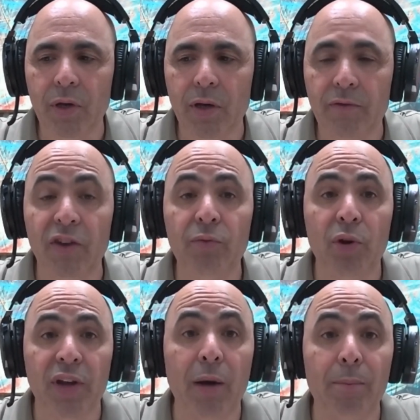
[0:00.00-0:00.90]

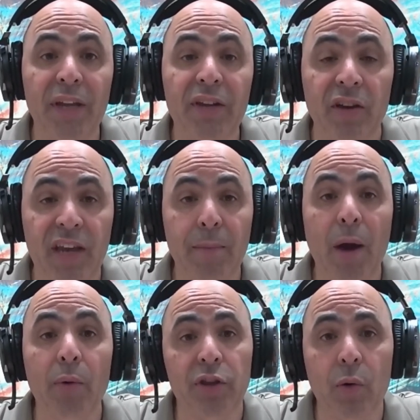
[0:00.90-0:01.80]
Facebook, now Meta,
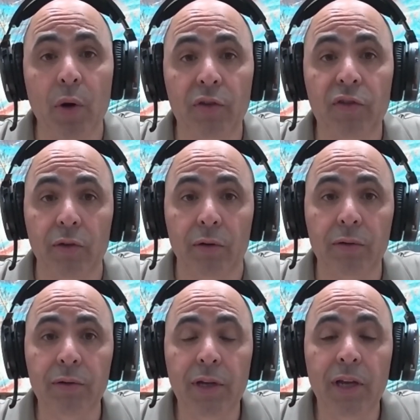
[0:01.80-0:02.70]
came out with the Quest 2,